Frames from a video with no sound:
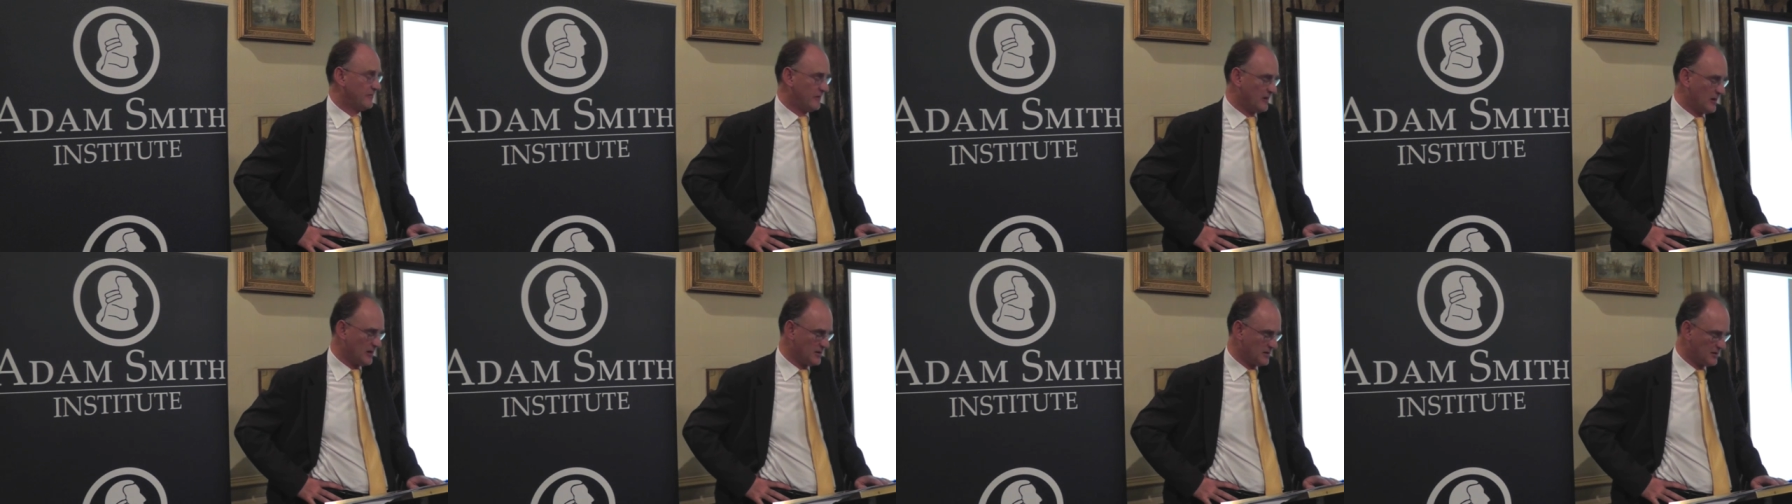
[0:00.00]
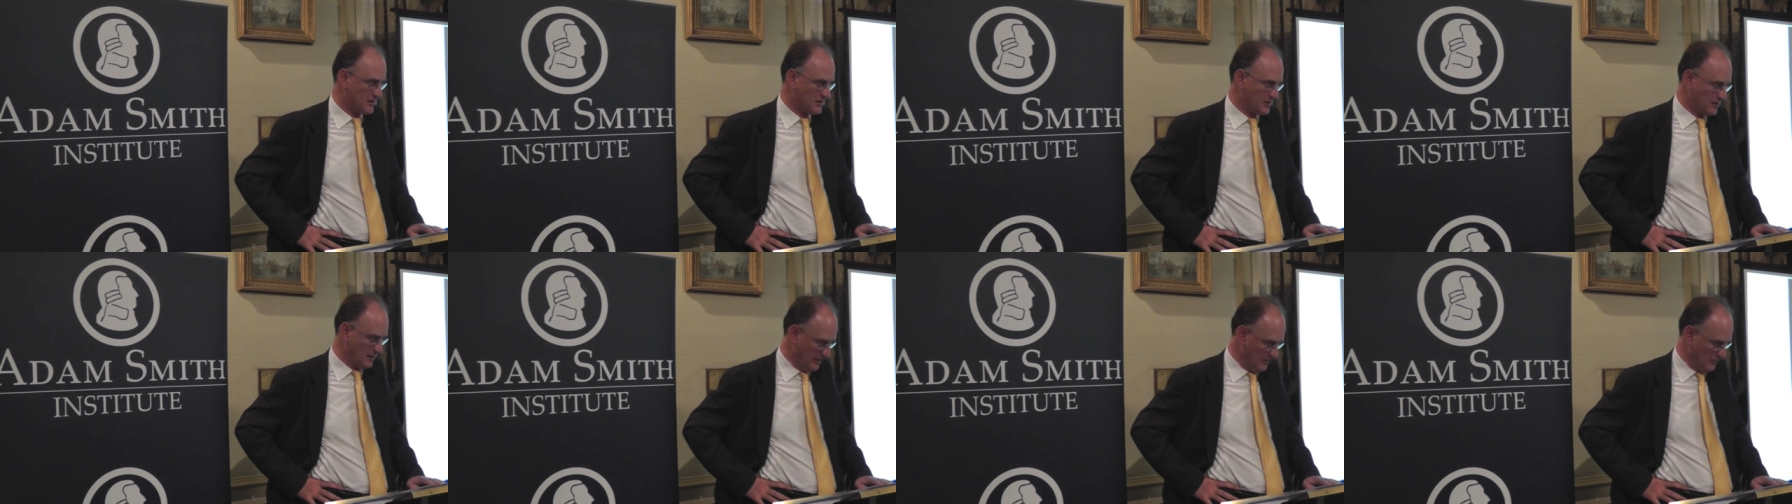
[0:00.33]

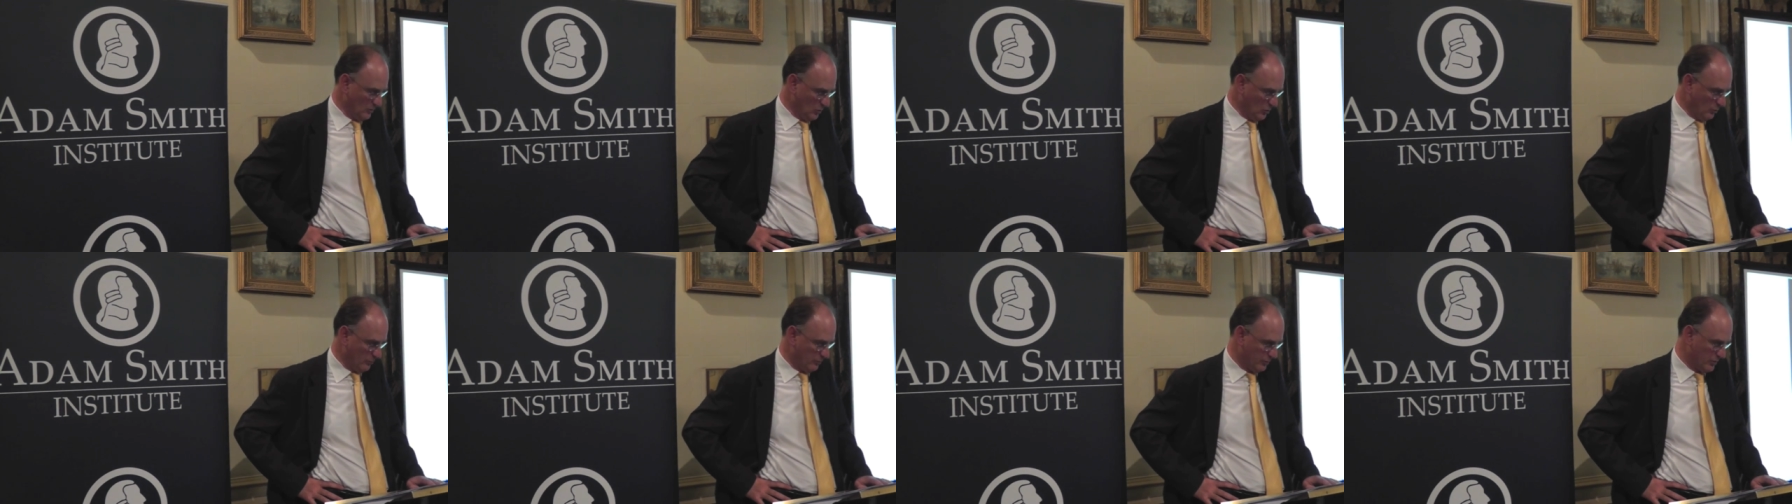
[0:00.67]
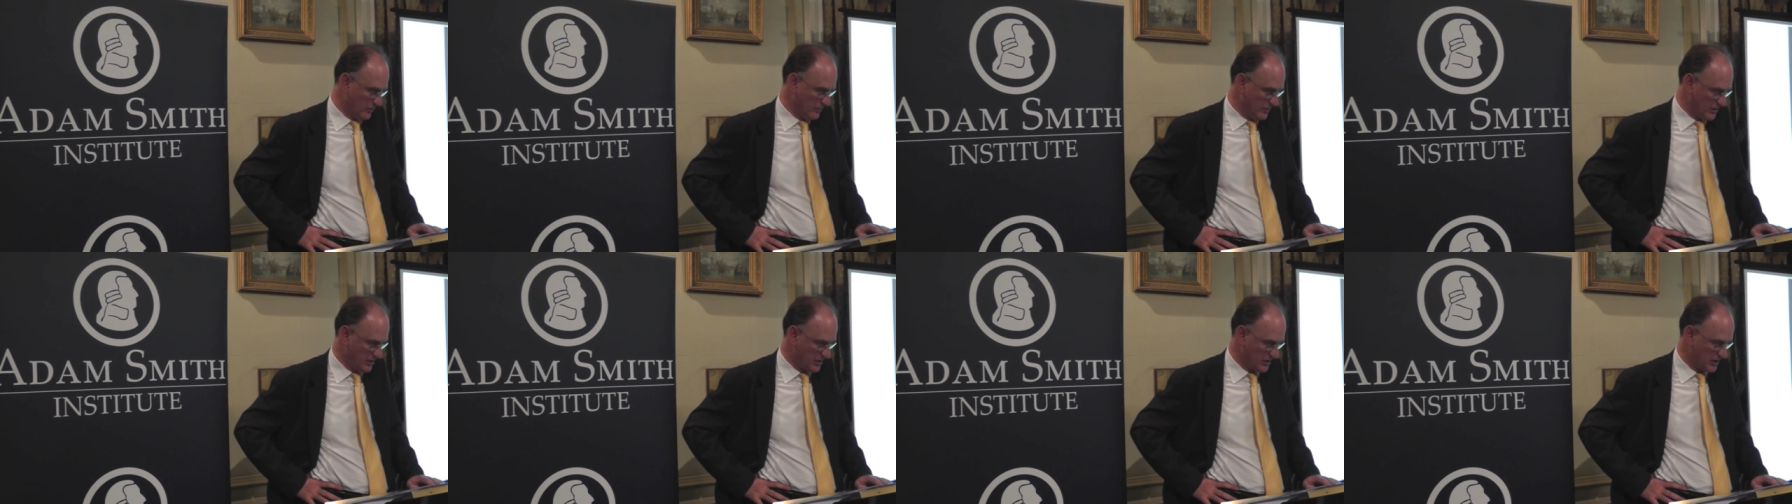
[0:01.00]
faster and more
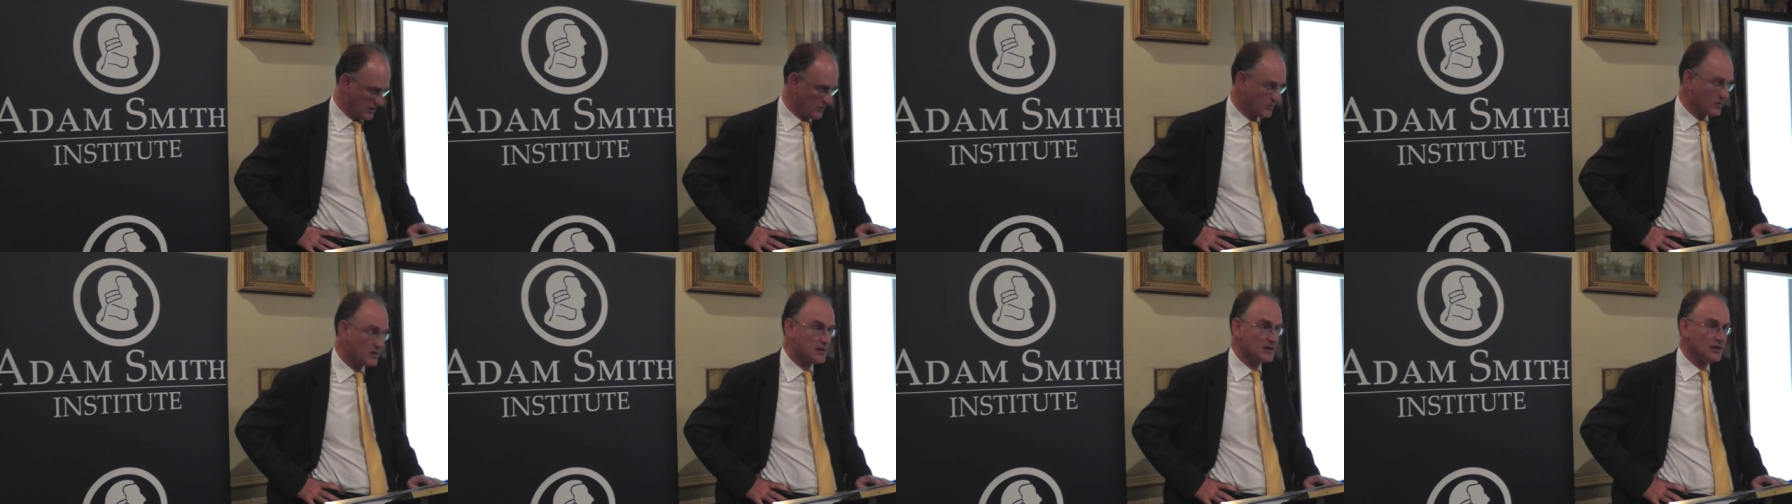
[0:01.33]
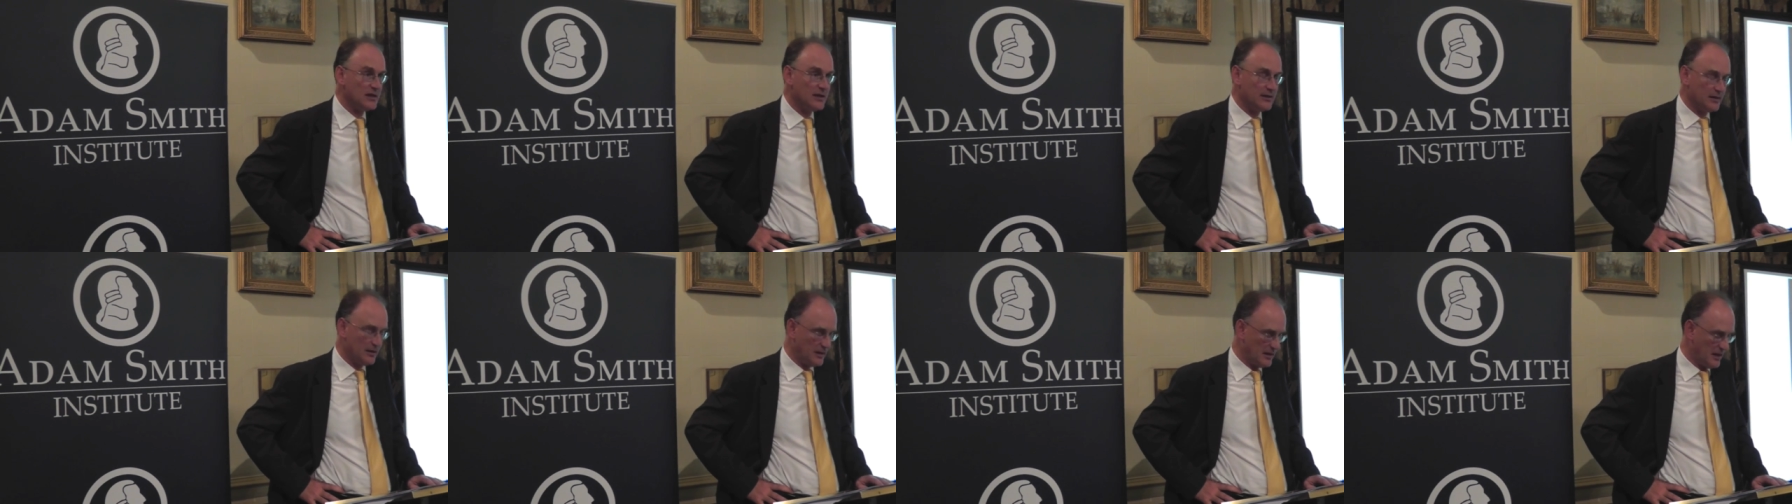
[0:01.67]

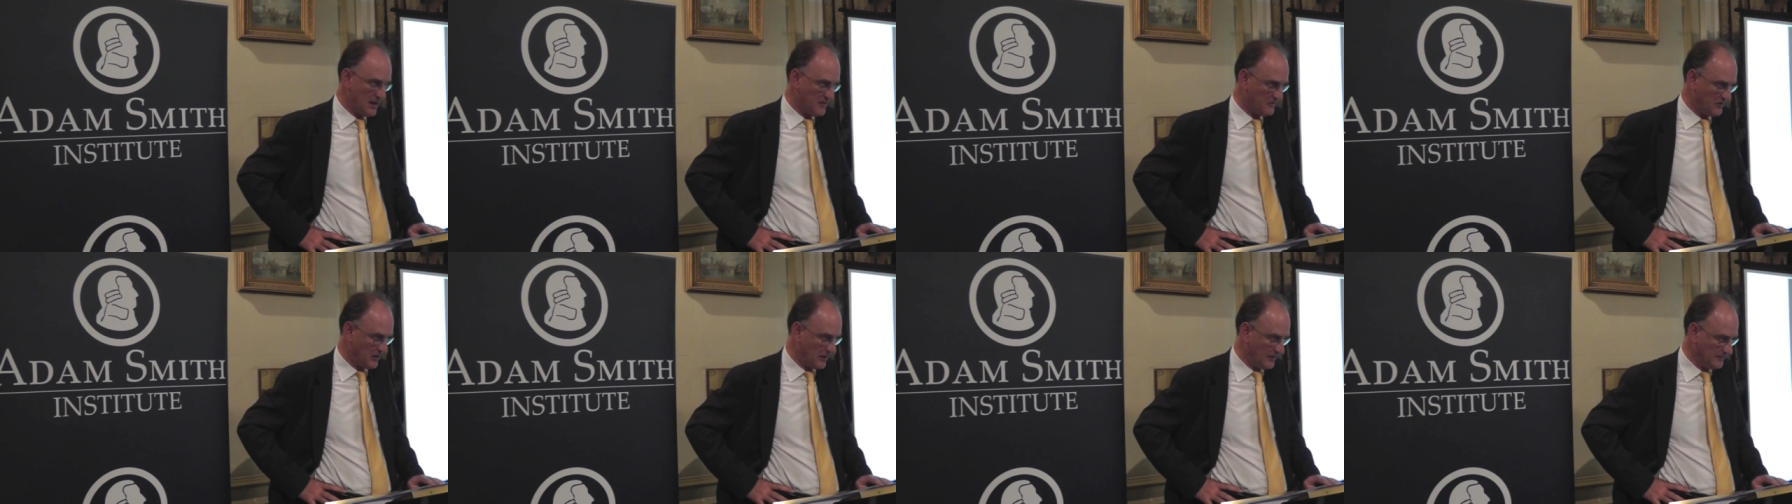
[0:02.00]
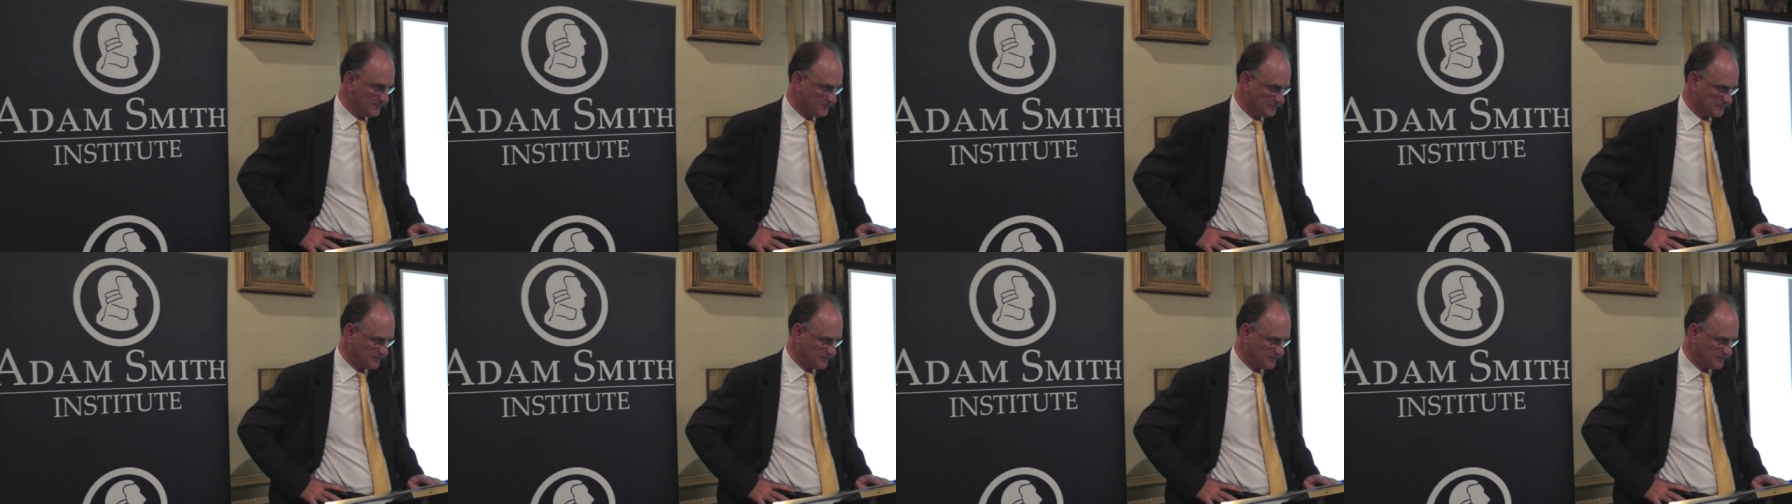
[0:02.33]
promiscuously than ever